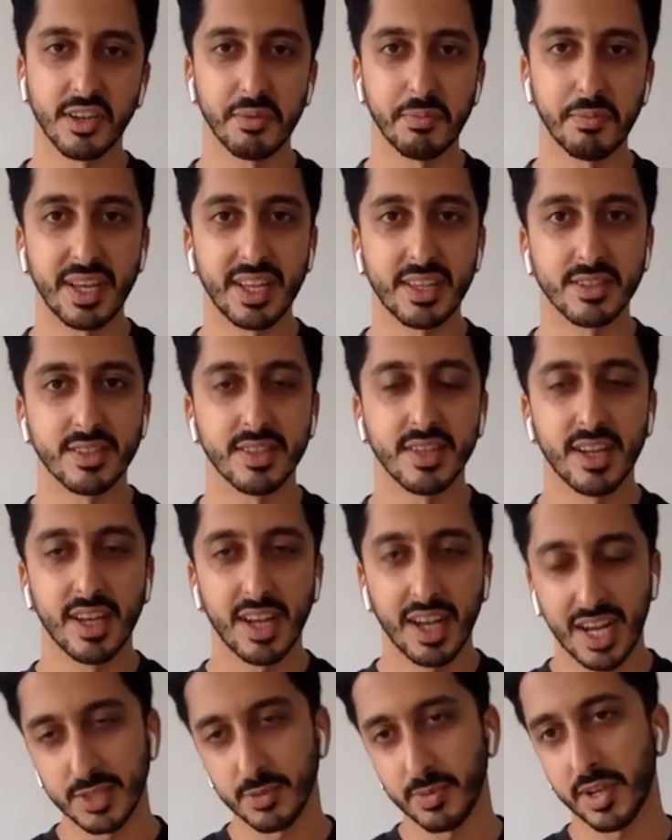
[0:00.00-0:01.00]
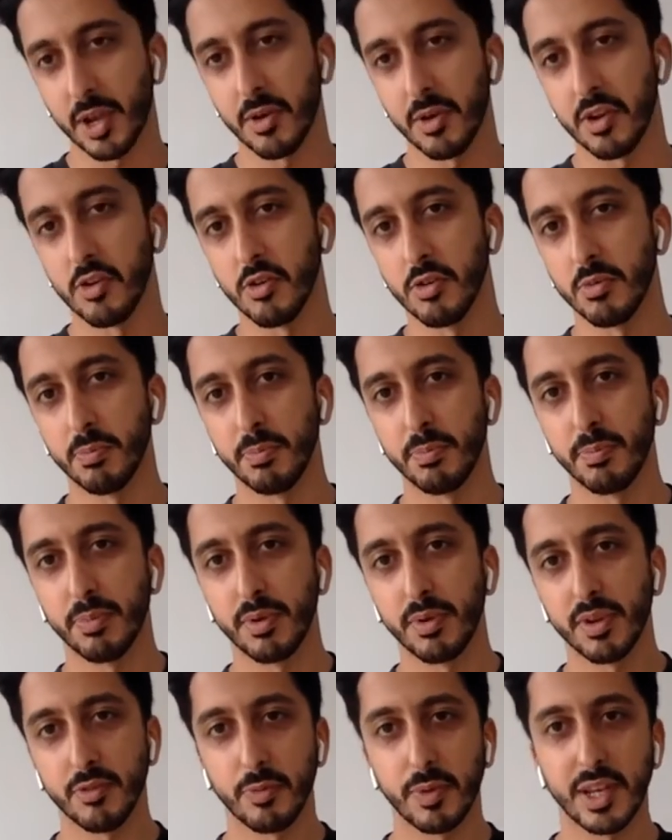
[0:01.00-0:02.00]
by design means as we go along.
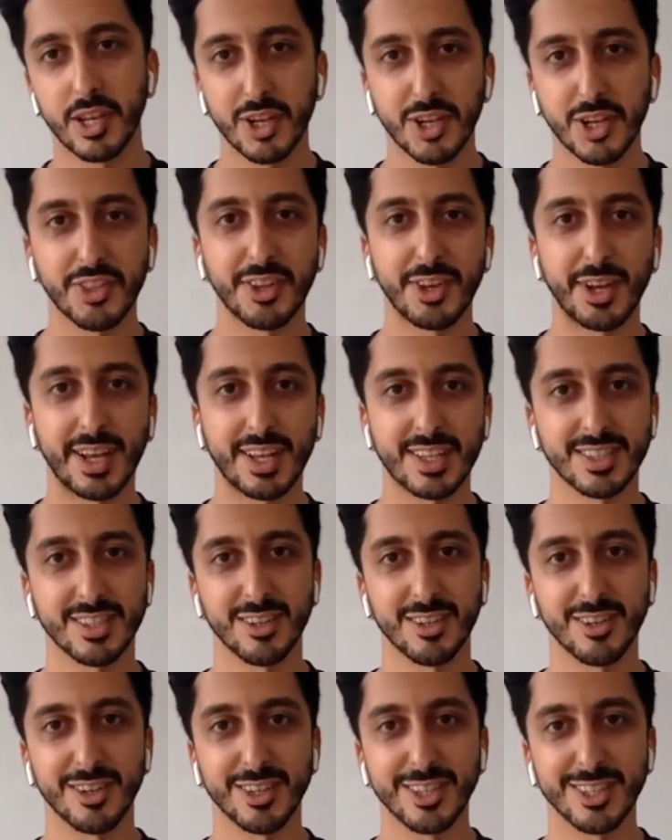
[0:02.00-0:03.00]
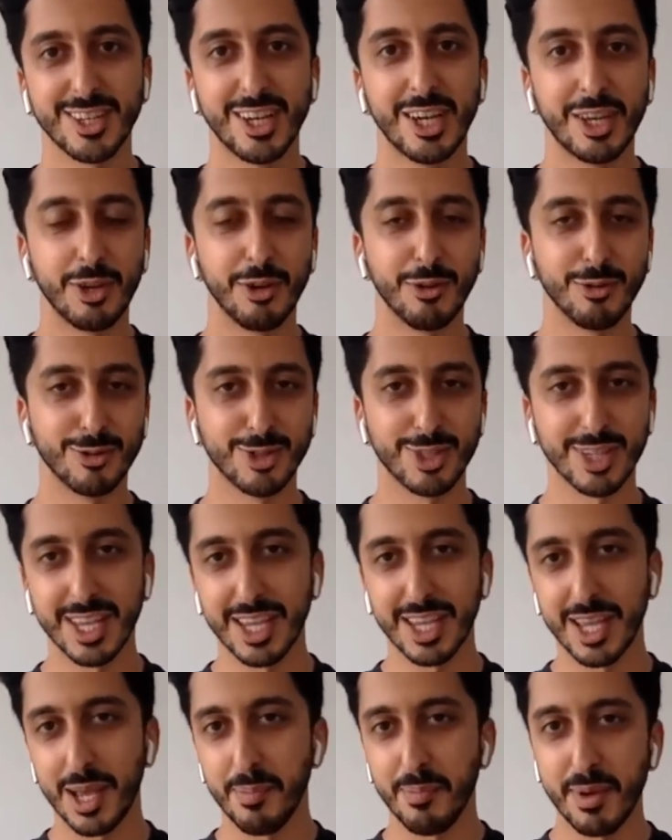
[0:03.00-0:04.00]
But if we look at the next slide, you'll
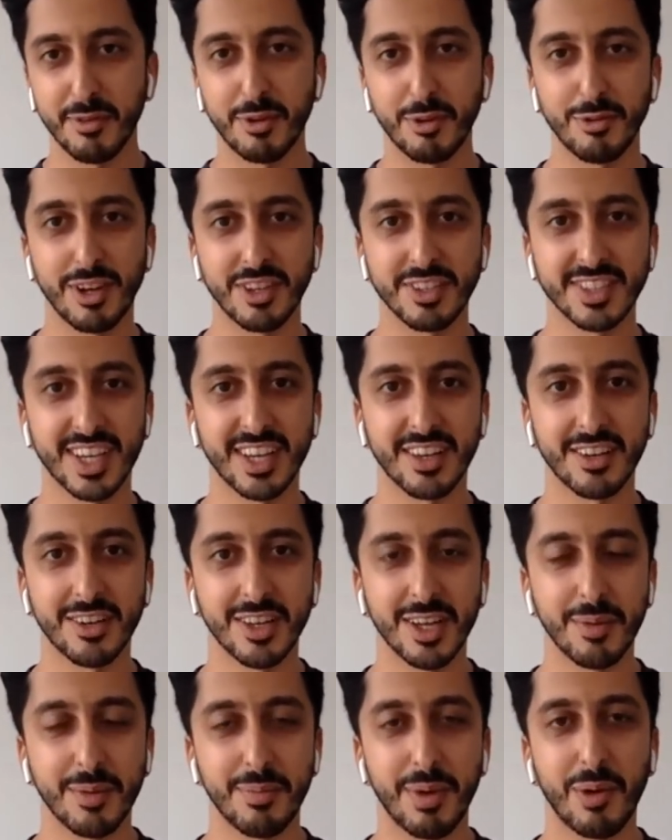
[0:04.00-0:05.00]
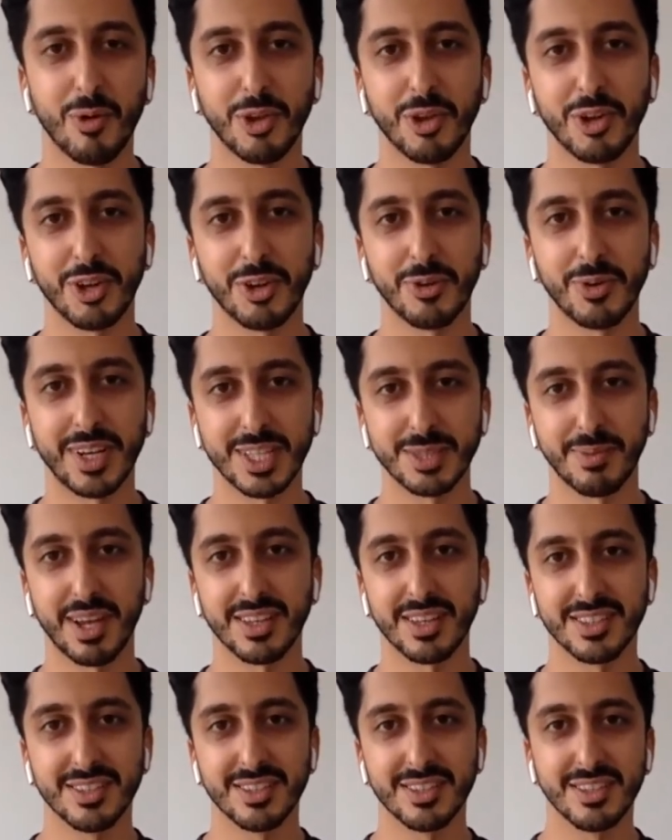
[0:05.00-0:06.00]
see a bit of a rundown about what you're going to
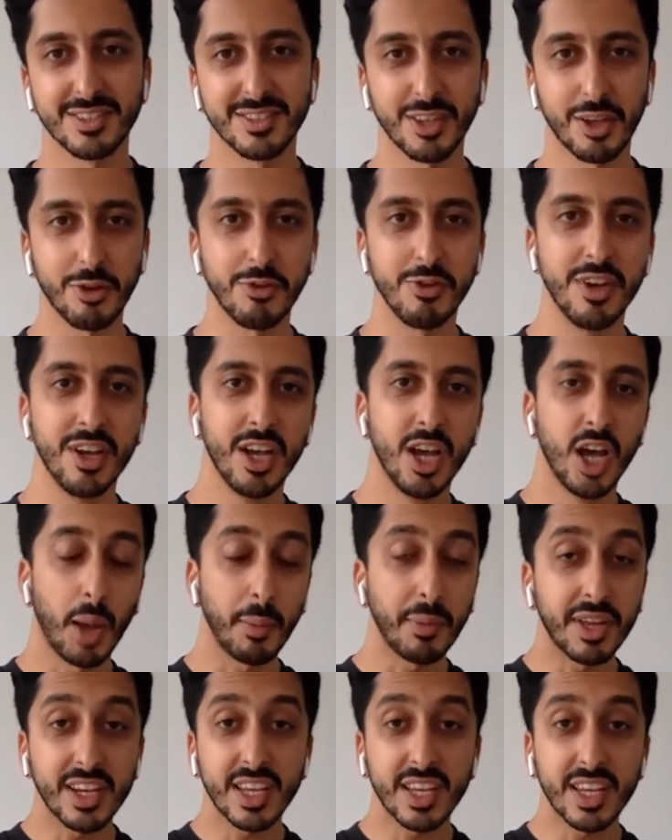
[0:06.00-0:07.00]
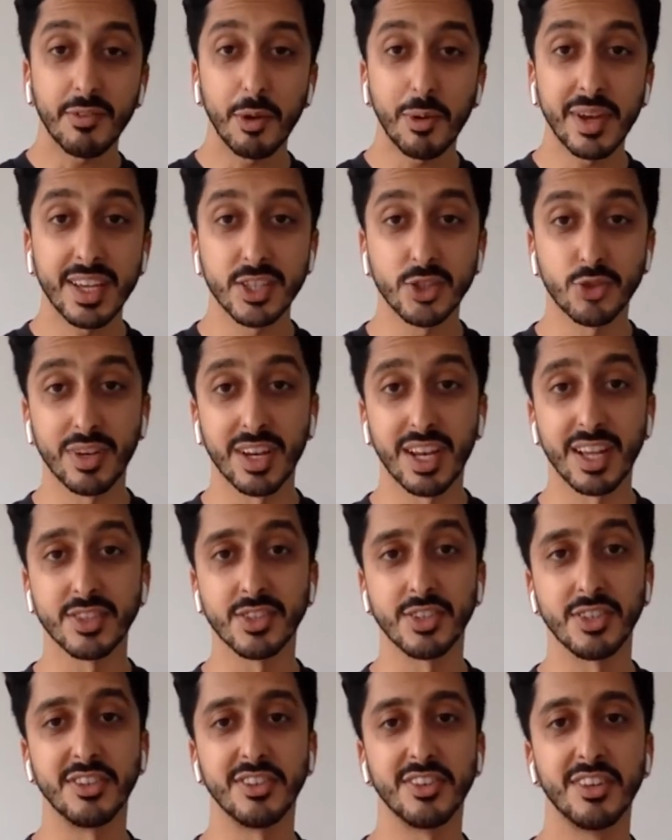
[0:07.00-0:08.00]
expect. So I'm going to give you a history
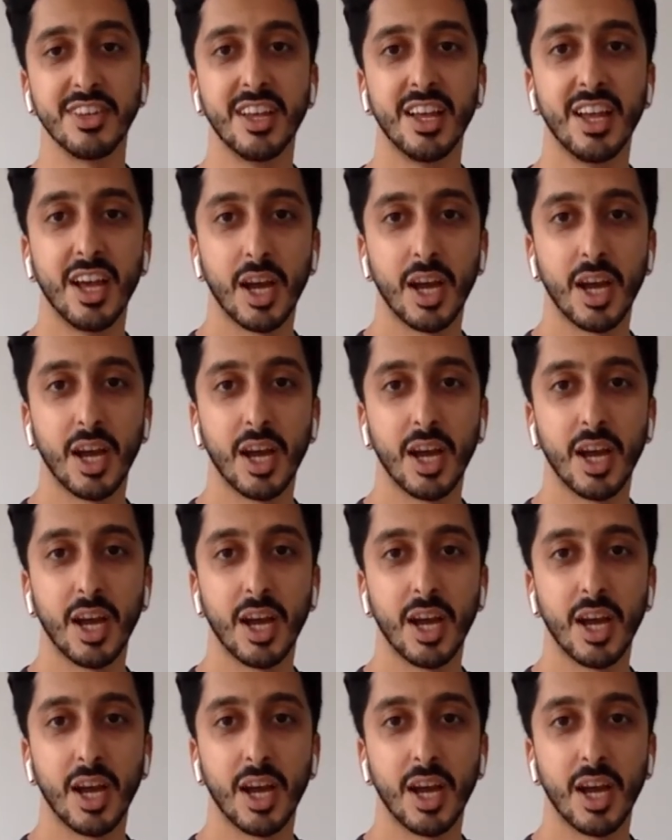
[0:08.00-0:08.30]
lesson.